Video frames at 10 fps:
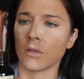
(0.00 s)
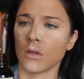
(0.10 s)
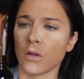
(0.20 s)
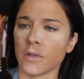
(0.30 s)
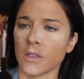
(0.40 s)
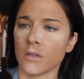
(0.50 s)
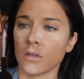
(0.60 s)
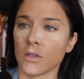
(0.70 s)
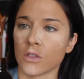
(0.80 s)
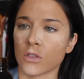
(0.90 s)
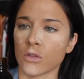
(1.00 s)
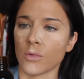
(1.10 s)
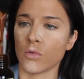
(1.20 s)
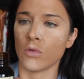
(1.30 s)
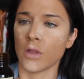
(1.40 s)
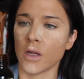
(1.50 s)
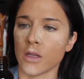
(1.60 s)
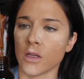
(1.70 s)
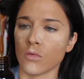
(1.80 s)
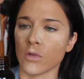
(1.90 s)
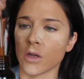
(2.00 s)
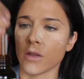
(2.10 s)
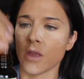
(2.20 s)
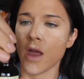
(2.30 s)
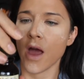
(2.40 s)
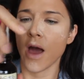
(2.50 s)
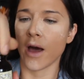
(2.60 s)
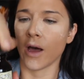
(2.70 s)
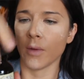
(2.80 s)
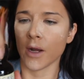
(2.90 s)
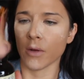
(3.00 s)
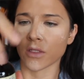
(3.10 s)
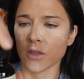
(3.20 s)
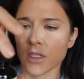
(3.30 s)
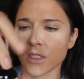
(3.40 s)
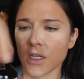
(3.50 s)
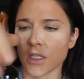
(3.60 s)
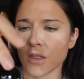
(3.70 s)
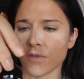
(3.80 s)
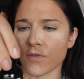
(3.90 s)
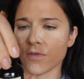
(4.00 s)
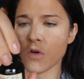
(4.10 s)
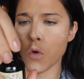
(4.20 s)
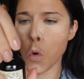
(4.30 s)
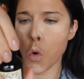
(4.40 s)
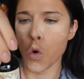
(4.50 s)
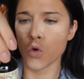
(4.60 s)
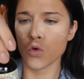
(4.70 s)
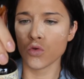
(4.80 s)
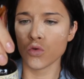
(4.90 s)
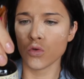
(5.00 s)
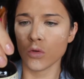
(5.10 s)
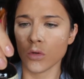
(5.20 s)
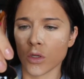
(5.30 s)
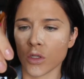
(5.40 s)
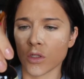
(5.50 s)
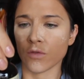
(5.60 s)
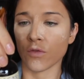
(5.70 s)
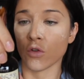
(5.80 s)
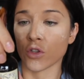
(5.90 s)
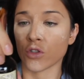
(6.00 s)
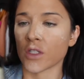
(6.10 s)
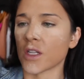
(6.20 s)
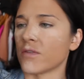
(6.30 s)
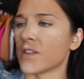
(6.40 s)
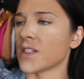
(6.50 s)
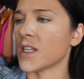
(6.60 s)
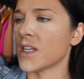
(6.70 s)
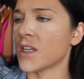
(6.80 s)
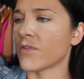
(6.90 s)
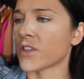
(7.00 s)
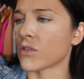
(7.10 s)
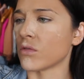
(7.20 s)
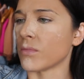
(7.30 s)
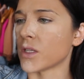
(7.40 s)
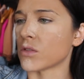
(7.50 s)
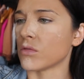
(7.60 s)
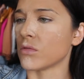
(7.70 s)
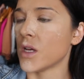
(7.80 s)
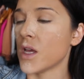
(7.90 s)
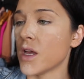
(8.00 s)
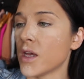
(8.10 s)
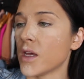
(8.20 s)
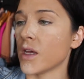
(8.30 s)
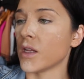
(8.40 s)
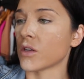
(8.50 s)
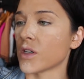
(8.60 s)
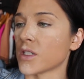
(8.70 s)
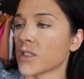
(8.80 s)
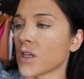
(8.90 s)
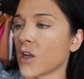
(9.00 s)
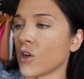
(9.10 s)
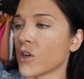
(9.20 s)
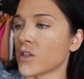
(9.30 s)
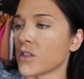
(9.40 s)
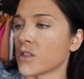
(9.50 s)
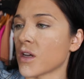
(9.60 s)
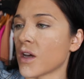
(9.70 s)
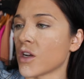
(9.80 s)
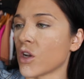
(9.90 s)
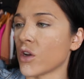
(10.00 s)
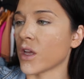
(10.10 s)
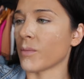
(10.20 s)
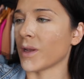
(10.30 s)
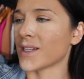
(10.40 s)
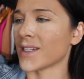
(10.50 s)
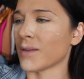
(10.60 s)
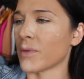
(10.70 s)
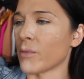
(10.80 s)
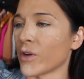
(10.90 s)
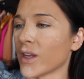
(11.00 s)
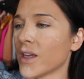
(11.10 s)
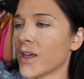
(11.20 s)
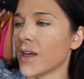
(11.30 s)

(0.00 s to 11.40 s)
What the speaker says: a lot of it. You just drop all that in your water. Anyway, so this is for use for stress and fatigue, physical and mental, increases alertness, learning ability and memory,